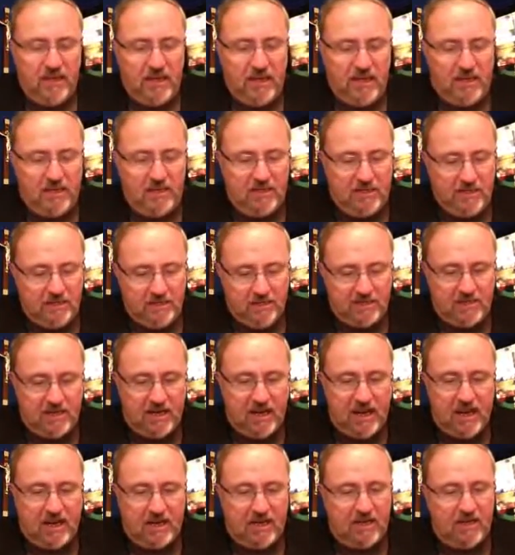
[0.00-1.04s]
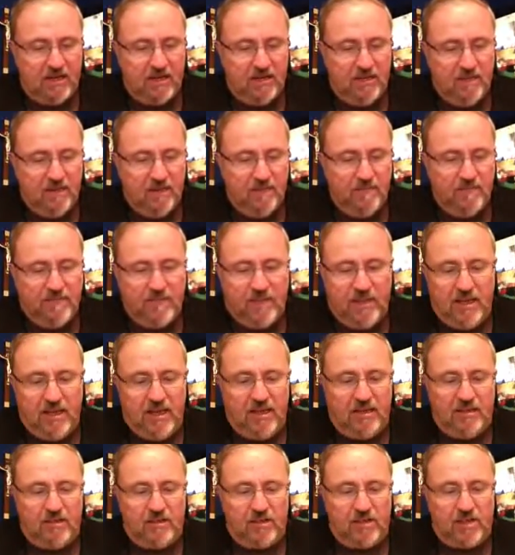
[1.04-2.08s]
into the tank.
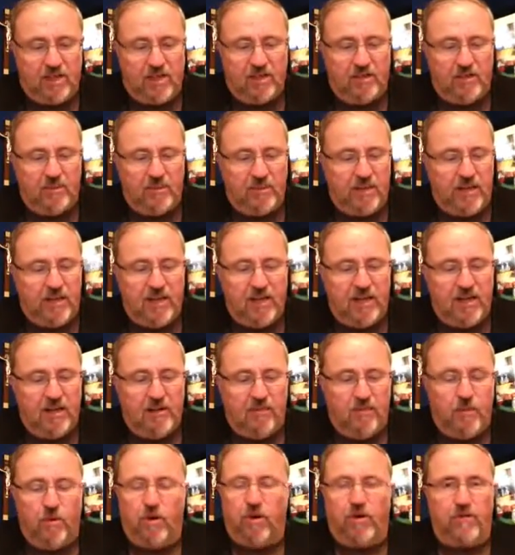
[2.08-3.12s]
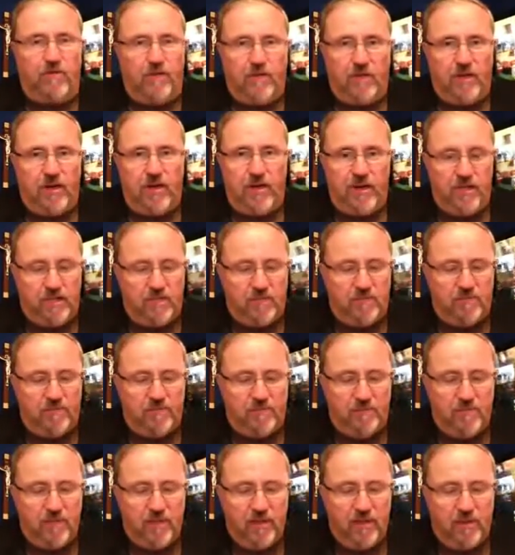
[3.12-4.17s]
Neither shall there be any work for Egypt,
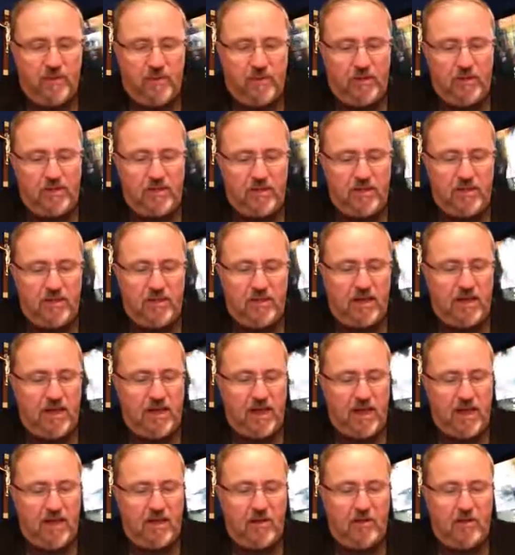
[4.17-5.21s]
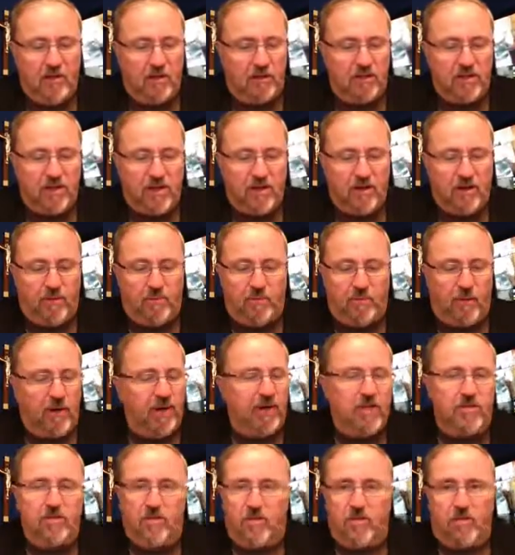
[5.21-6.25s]
which the head or tail,
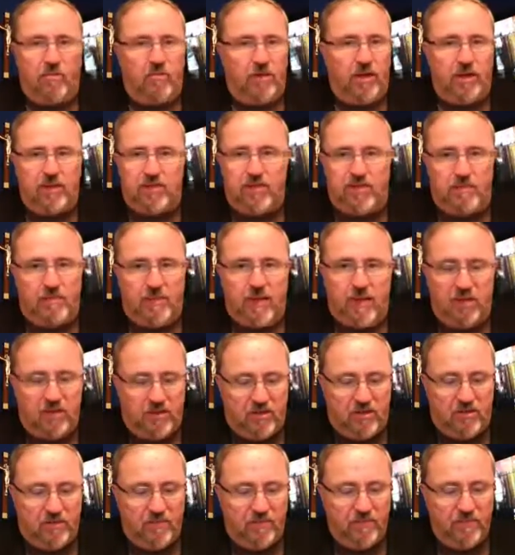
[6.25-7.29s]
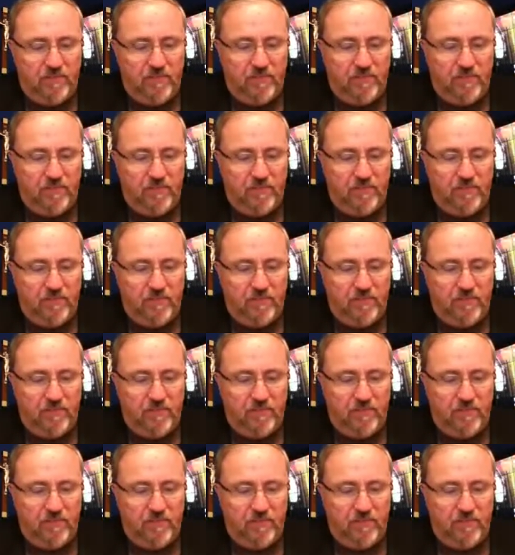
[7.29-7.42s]
branch or rush may do.